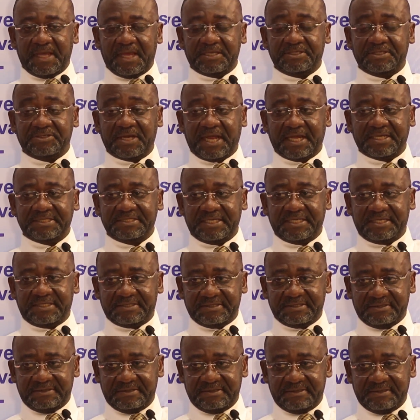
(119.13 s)

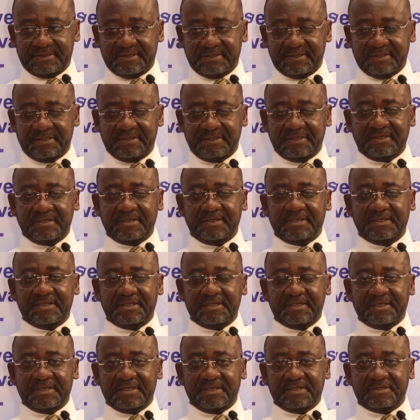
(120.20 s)
attracted
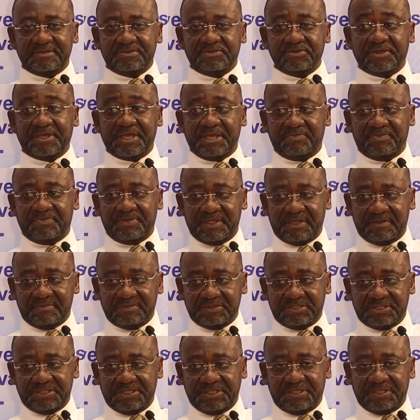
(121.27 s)
to
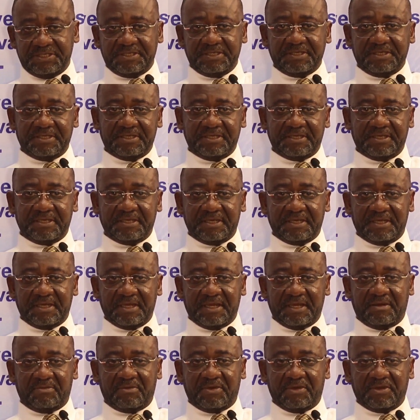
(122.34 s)
KPMG
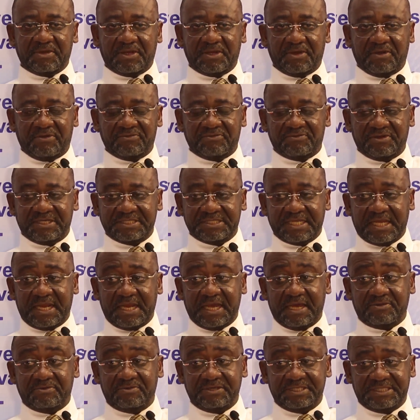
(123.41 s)
among the offers that
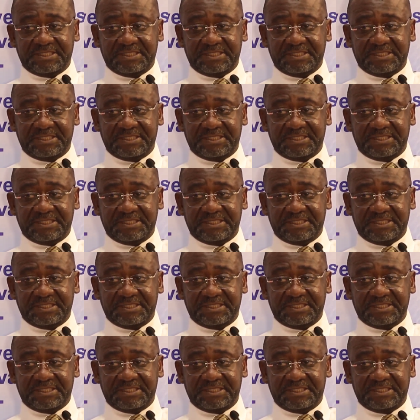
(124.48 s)
I had